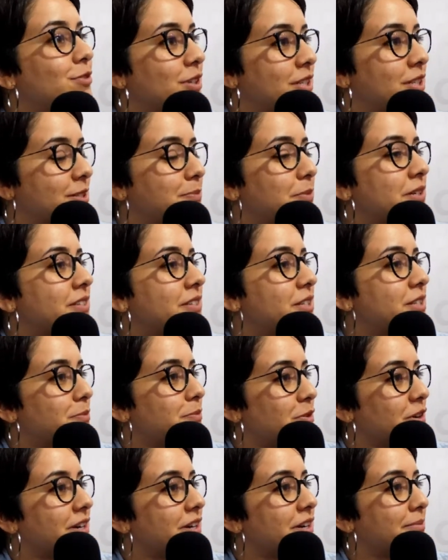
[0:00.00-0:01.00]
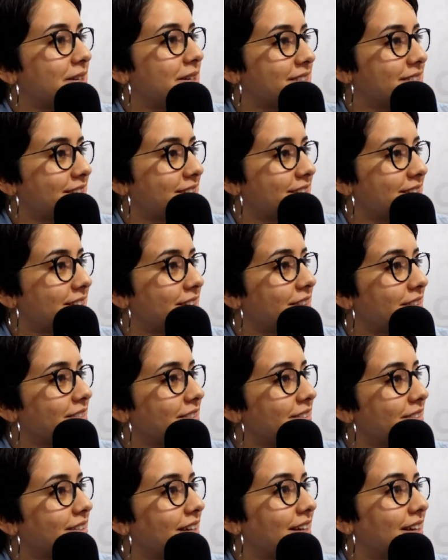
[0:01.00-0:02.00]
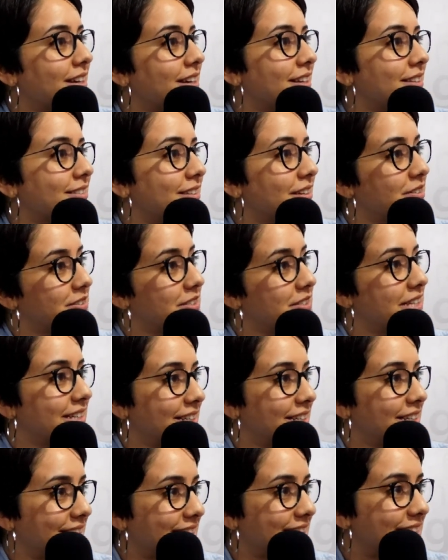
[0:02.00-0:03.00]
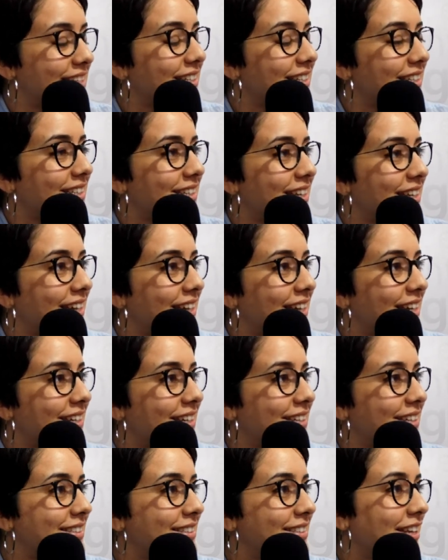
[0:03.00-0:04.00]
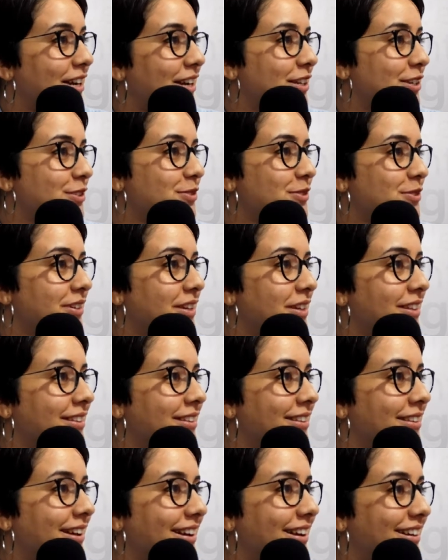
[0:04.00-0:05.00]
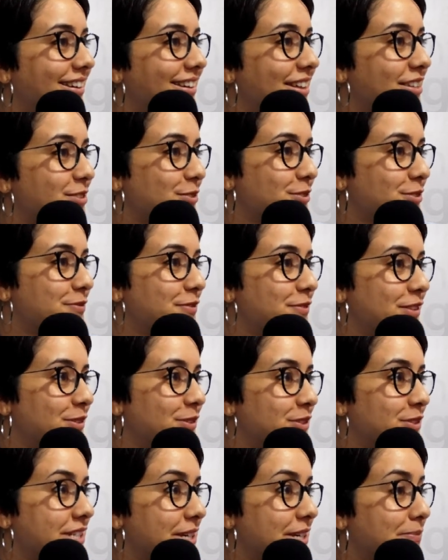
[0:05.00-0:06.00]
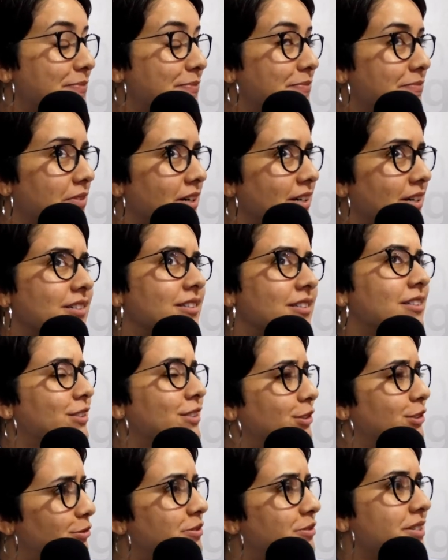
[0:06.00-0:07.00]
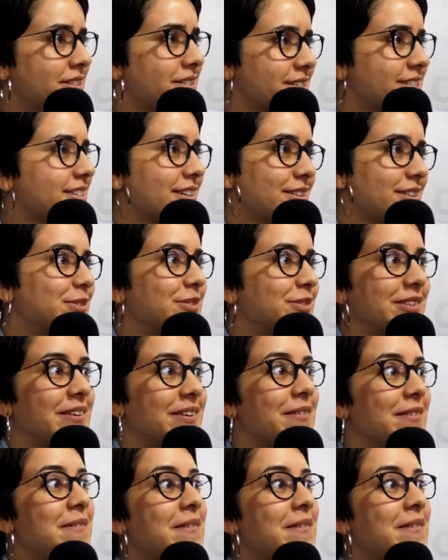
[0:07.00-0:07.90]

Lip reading: Transparency Program Assistant at Article 19, and I joined Lazarus Fellowship 2 years ago now.